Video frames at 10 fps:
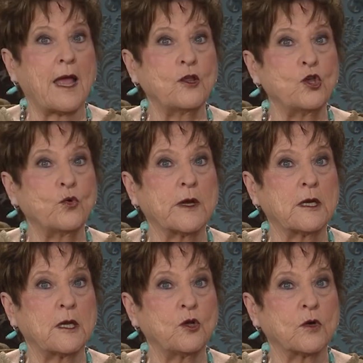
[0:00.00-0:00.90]
and you
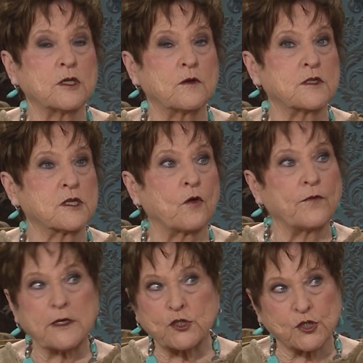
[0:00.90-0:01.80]
can you can so
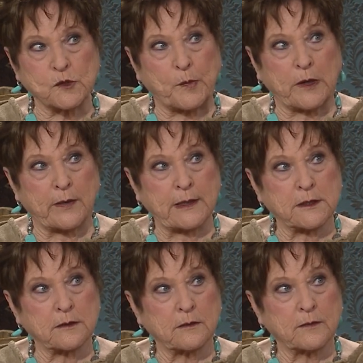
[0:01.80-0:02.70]
feed your spirit